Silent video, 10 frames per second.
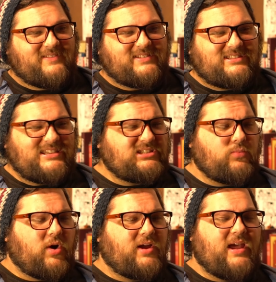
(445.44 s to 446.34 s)
Season
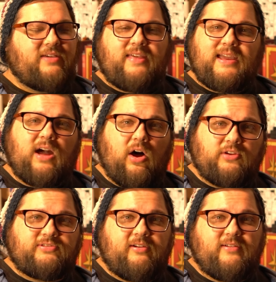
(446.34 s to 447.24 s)
1, I think,
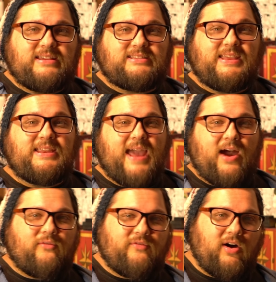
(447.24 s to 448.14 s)
also is the
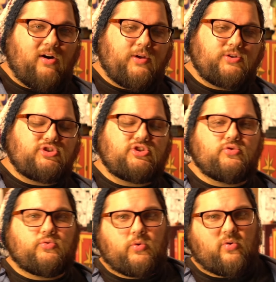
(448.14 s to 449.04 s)
downfall
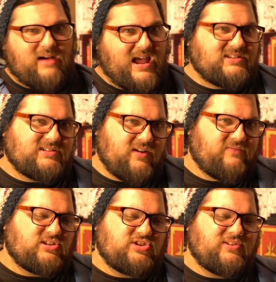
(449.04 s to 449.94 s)
to Rising of
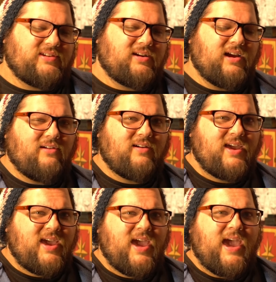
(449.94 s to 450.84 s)
the Shield Hero.
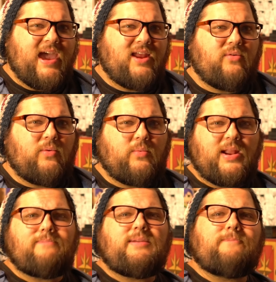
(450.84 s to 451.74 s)
And what
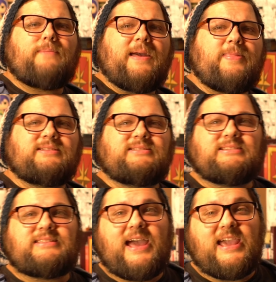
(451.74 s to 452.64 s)
I mean by this
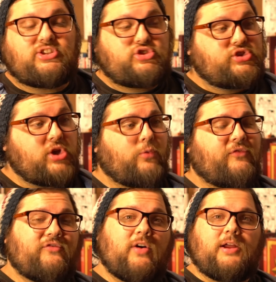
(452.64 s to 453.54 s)
is that it's so
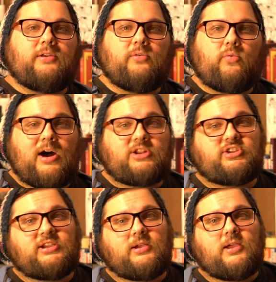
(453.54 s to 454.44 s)
fun
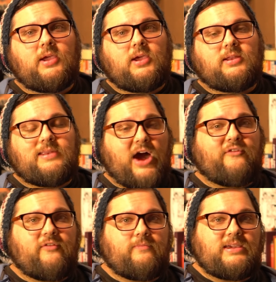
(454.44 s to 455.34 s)
watching
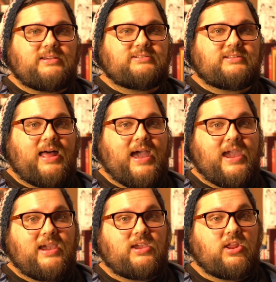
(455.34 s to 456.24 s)
Naofumi's,
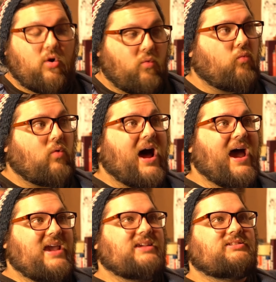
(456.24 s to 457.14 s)
like, you know,
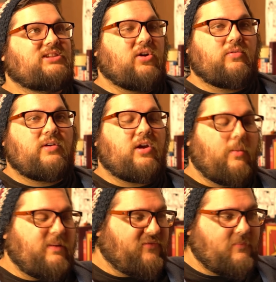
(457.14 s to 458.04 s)
rise, you know,
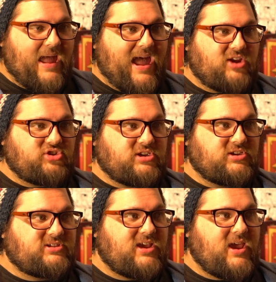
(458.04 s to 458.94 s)
coming from ashes